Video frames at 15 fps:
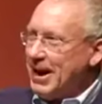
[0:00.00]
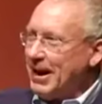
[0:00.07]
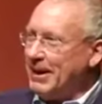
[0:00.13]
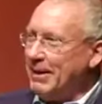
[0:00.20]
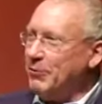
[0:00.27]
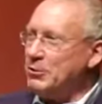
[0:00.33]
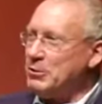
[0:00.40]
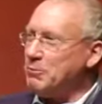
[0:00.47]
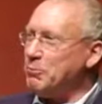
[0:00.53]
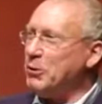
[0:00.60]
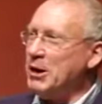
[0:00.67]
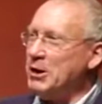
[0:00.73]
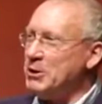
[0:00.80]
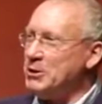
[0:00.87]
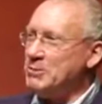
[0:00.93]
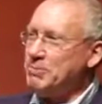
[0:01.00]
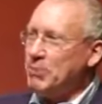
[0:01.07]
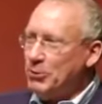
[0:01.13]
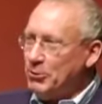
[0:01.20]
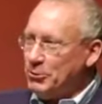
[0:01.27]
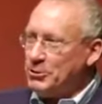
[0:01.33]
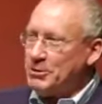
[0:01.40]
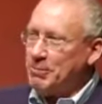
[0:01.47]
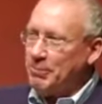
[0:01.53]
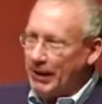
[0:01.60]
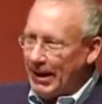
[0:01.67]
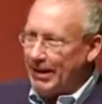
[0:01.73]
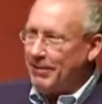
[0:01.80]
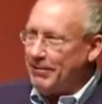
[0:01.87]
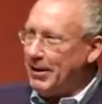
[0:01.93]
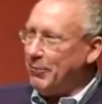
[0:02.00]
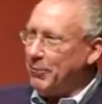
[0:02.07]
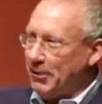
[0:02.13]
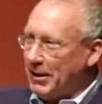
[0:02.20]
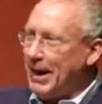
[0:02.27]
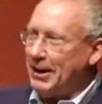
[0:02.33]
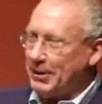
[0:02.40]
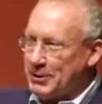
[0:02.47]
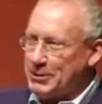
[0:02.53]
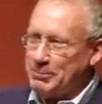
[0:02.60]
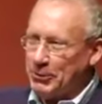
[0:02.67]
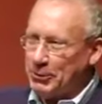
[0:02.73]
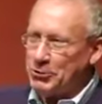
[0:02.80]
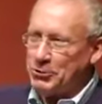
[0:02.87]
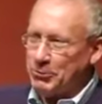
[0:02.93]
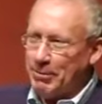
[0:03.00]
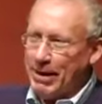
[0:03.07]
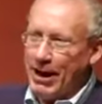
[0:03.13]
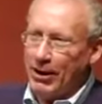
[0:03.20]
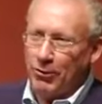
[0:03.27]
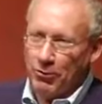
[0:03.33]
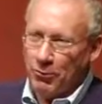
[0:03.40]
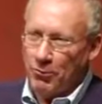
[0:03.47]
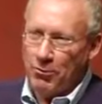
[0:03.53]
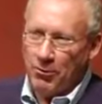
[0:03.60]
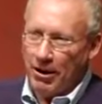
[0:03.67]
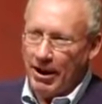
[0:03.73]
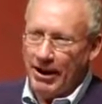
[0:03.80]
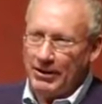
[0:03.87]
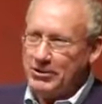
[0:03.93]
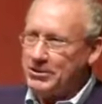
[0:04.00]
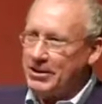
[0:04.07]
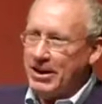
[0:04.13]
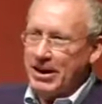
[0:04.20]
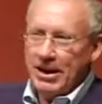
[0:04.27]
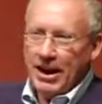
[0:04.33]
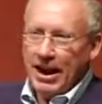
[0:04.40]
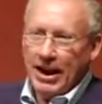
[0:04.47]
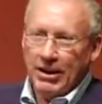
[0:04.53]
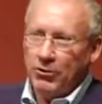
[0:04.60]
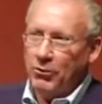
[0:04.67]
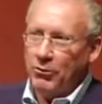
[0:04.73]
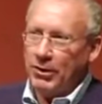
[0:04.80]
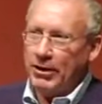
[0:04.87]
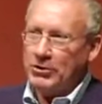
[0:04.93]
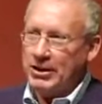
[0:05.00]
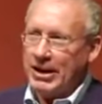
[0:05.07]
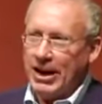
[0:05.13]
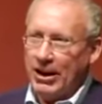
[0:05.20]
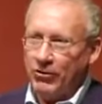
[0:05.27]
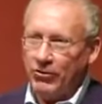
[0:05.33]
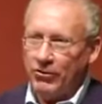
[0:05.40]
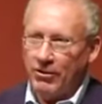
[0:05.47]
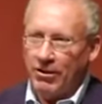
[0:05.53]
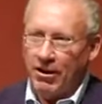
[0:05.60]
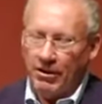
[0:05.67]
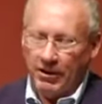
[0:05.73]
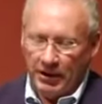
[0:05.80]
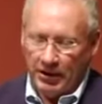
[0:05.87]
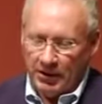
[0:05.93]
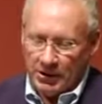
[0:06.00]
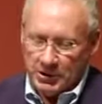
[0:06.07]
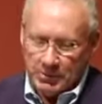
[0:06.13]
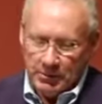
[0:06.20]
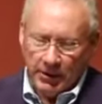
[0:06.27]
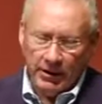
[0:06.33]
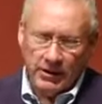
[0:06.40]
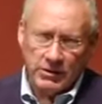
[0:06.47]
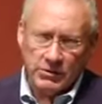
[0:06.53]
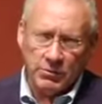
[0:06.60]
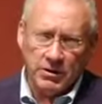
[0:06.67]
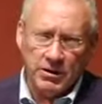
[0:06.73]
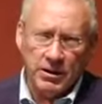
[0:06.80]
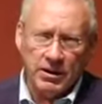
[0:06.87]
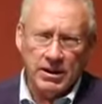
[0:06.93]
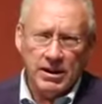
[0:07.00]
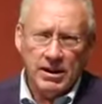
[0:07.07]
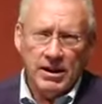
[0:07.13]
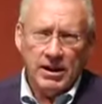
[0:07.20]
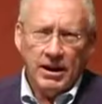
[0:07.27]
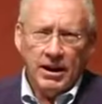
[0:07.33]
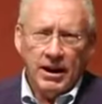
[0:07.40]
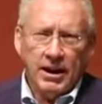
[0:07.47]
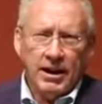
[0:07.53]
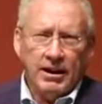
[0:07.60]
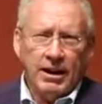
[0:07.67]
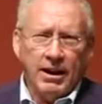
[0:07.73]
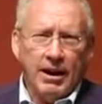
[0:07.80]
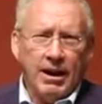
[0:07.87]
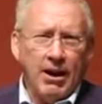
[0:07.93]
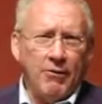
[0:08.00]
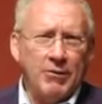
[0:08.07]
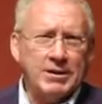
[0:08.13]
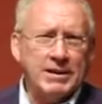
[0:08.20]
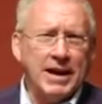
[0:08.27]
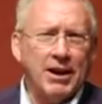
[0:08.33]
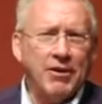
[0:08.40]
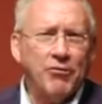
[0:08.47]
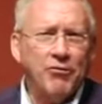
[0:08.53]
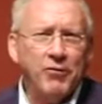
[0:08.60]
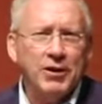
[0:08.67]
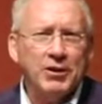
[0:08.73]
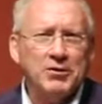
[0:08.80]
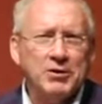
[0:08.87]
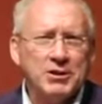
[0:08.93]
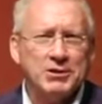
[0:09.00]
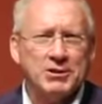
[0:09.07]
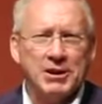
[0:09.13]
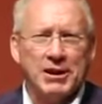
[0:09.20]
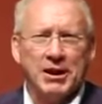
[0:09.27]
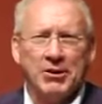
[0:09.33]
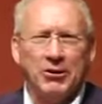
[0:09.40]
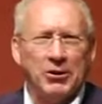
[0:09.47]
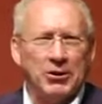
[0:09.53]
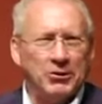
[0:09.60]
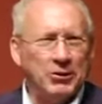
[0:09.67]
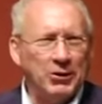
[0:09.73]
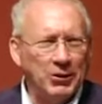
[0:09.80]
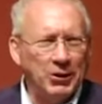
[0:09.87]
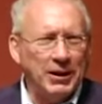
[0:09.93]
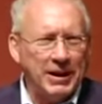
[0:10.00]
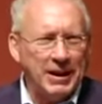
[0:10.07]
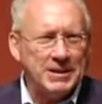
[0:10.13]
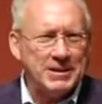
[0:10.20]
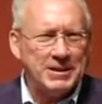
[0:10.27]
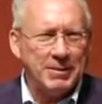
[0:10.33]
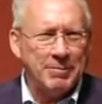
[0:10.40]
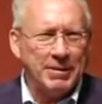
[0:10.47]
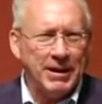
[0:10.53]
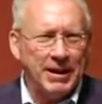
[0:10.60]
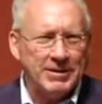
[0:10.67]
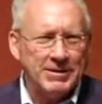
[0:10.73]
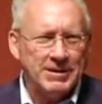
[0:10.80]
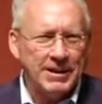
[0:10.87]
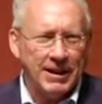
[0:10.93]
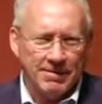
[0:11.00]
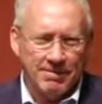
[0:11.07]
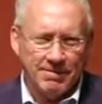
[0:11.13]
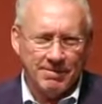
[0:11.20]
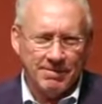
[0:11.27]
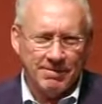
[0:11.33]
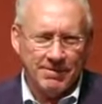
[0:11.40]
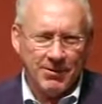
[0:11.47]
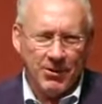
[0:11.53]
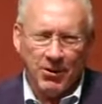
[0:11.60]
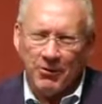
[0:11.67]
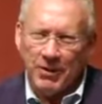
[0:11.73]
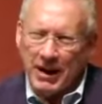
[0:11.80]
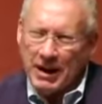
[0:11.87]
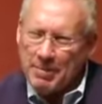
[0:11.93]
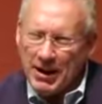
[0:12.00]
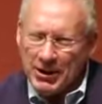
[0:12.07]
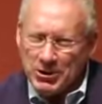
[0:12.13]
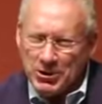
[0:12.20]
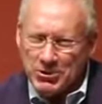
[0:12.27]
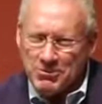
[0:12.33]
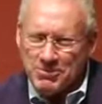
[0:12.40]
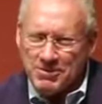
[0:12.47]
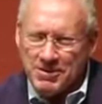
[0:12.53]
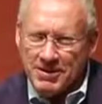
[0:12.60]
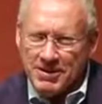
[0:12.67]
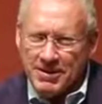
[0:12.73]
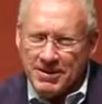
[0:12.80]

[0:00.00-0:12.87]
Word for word: I never was predisposed to believe that we're not in a spiritual battle or war. I just had no education or hardly any experience with it. And I always kind of feared this scenario. You're looking at somebody and saying, "All right, I'm on to you."